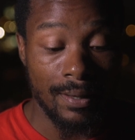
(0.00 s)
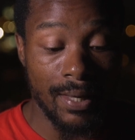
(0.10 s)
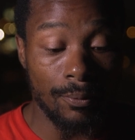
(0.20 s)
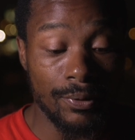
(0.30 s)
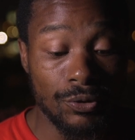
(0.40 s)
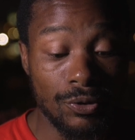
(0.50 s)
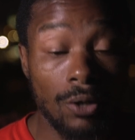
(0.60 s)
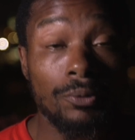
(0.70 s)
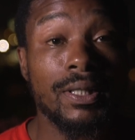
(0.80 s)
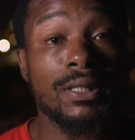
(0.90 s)
There is
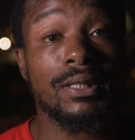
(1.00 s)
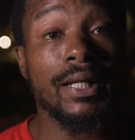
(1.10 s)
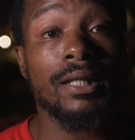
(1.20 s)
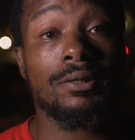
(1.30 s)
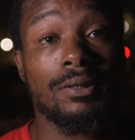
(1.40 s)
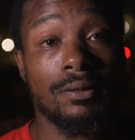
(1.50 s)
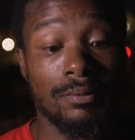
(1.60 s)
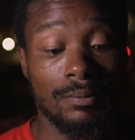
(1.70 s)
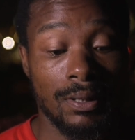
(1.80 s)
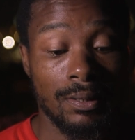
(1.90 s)
no
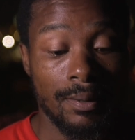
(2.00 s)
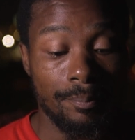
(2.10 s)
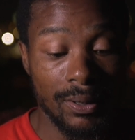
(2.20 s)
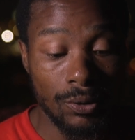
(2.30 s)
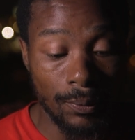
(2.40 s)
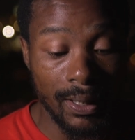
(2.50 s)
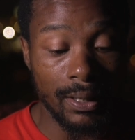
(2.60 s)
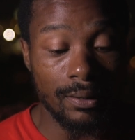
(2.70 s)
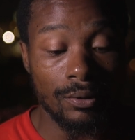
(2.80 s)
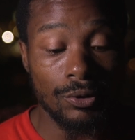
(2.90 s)
distinction
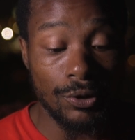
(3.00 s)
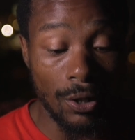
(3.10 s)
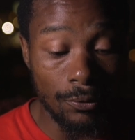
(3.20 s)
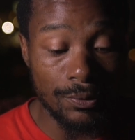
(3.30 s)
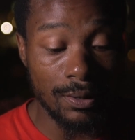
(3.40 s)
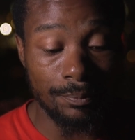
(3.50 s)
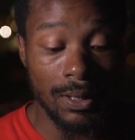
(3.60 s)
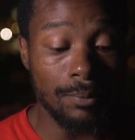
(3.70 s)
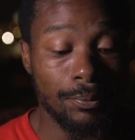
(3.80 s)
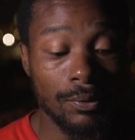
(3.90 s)
between chosen
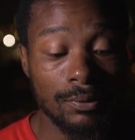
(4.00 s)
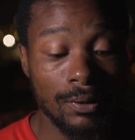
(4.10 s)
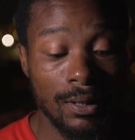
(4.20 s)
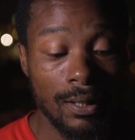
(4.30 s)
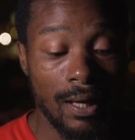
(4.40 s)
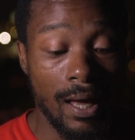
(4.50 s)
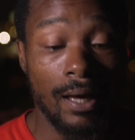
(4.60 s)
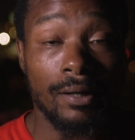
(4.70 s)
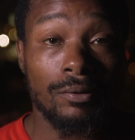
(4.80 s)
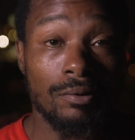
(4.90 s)
people
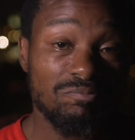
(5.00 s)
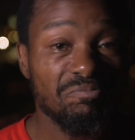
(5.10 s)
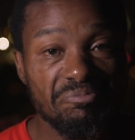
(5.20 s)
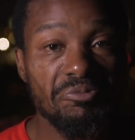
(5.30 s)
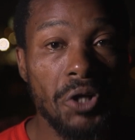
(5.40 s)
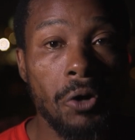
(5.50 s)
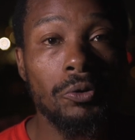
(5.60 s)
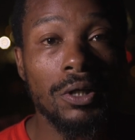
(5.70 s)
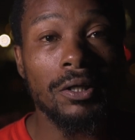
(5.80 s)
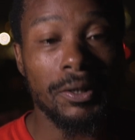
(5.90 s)
and
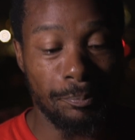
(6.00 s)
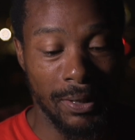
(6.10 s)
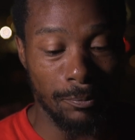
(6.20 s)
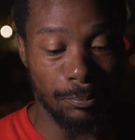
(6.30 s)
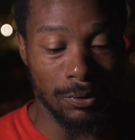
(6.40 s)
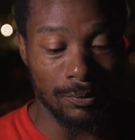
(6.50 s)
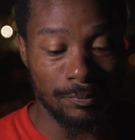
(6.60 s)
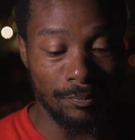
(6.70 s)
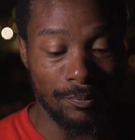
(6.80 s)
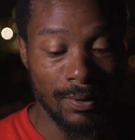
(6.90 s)
no good people,
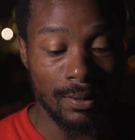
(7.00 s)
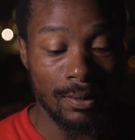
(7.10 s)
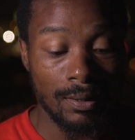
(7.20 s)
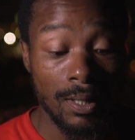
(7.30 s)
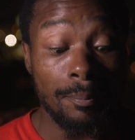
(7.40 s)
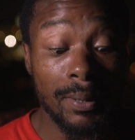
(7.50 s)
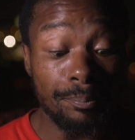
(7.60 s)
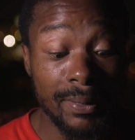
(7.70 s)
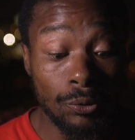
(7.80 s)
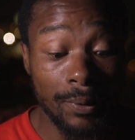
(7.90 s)

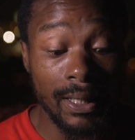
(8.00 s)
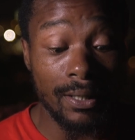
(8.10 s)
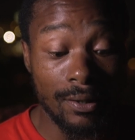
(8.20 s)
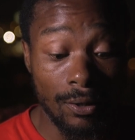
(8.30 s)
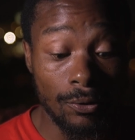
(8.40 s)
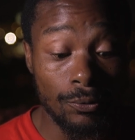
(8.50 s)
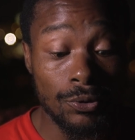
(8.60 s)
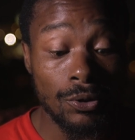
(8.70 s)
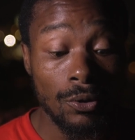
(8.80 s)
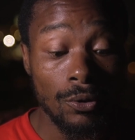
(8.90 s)
but between
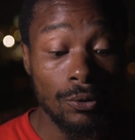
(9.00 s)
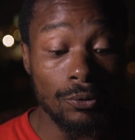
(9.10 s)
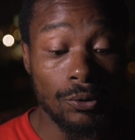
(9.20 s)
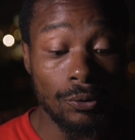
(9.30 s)
those who